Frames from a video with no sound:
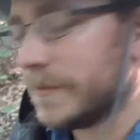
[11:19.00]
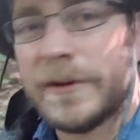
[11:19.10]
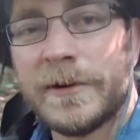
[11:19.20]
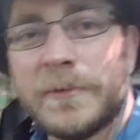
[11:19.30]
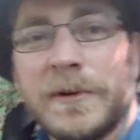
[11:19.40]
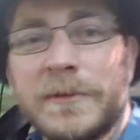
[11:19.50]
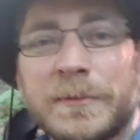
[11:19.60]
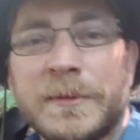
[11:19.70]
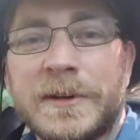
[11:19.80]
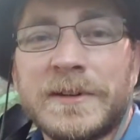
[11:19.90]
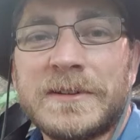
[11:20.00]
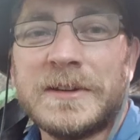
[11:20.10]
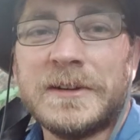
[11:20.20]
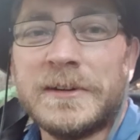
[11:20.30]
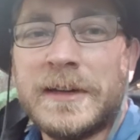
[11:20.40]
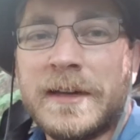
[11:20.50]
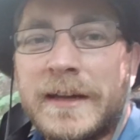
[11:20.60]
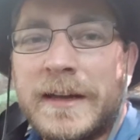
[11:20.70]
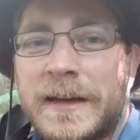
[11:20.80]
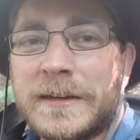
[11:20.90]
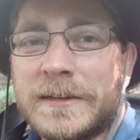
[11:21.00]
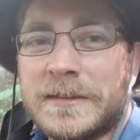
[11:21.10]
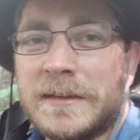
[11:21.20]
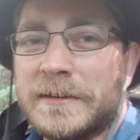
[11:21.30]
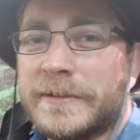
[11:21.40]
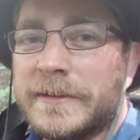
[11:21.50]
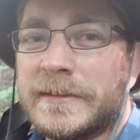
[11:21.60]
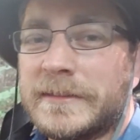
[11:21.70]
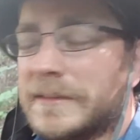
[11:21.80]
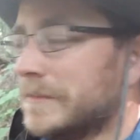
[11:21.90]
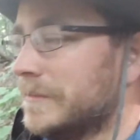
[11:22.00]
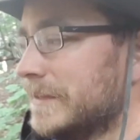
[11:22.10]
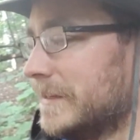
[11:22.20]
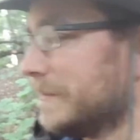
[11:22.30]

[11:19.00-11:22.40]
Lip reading: 301 from here. So good stuff. Those nice